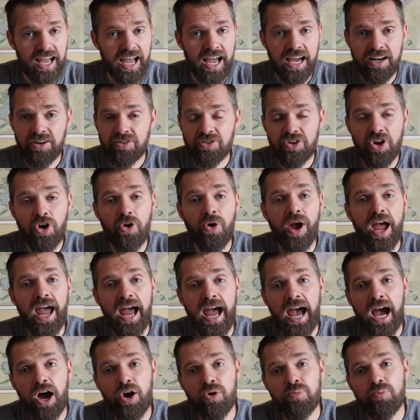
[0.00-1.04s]
I don't know
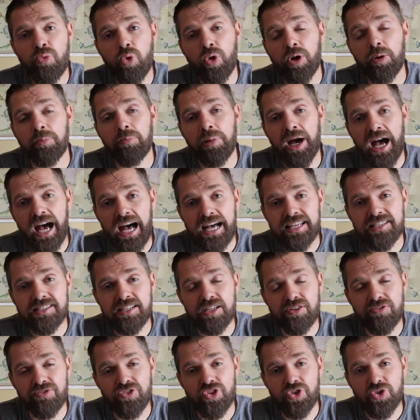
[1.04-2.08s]
how more
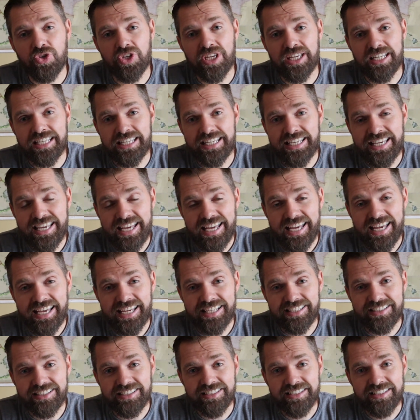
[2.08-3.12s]
positive you can
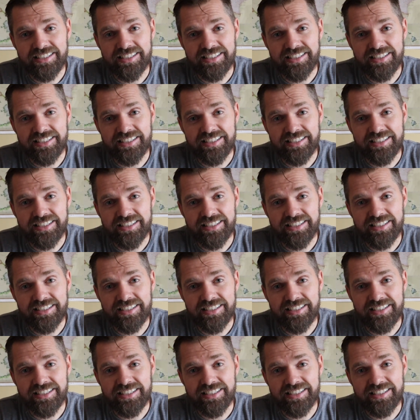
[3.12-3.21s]
get